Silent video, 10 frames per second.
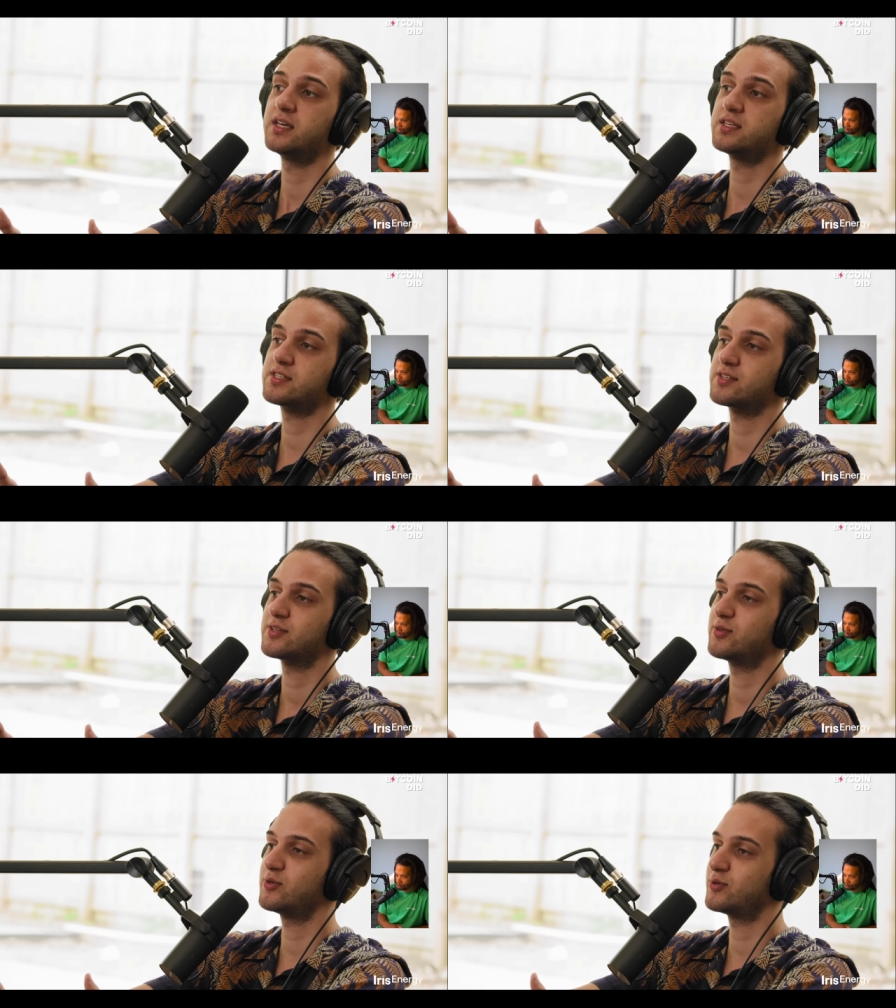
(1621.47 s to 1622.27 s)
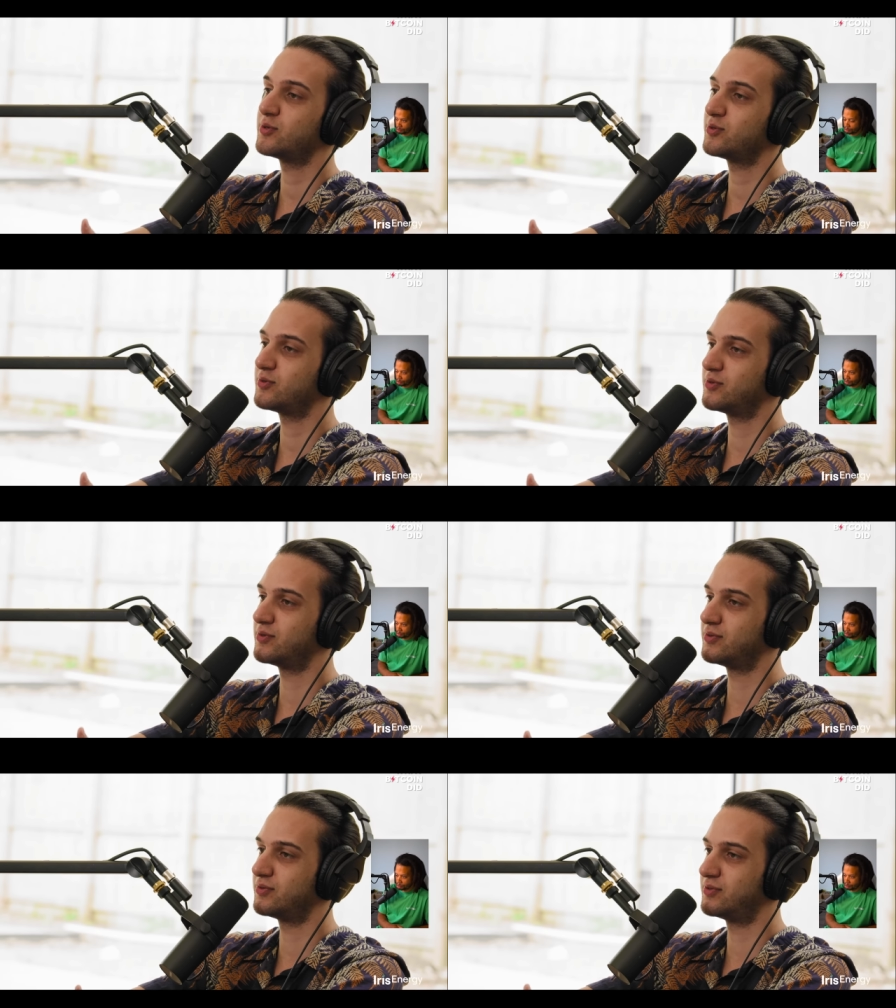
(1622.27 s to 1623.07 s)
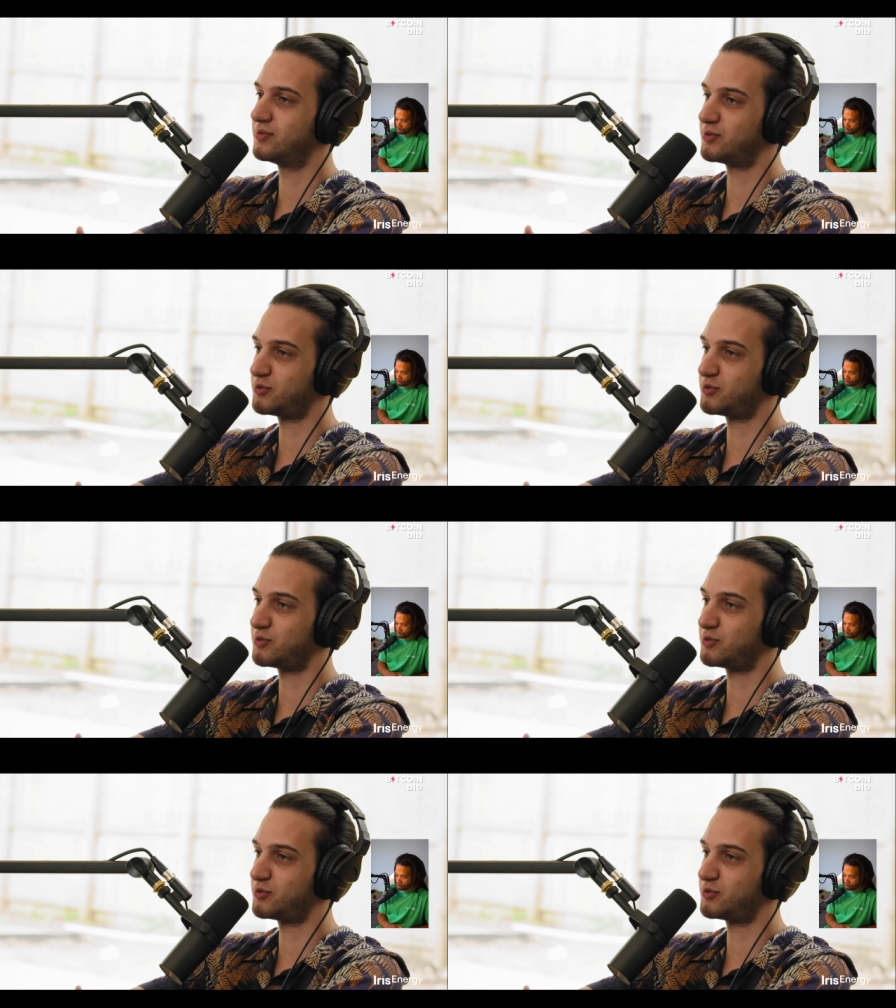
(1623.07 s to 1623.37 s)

is the